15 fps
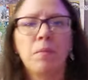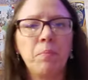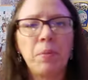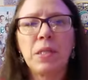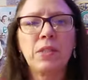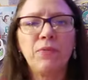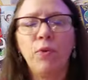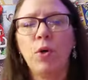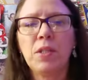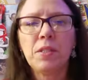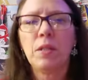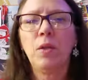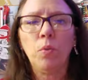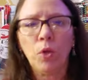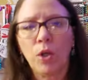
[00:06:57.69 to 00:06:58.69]
Best voice
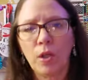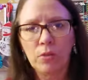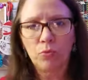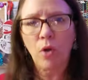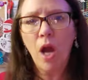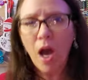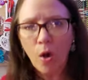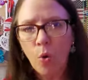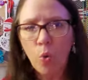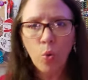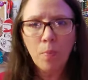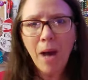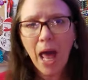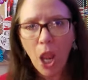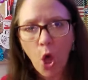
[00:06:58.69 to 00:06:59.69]
in the world,
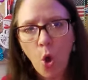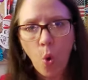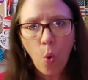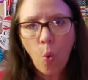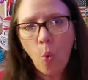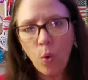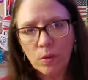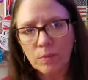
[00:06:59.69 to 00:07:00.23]
Raul Malo.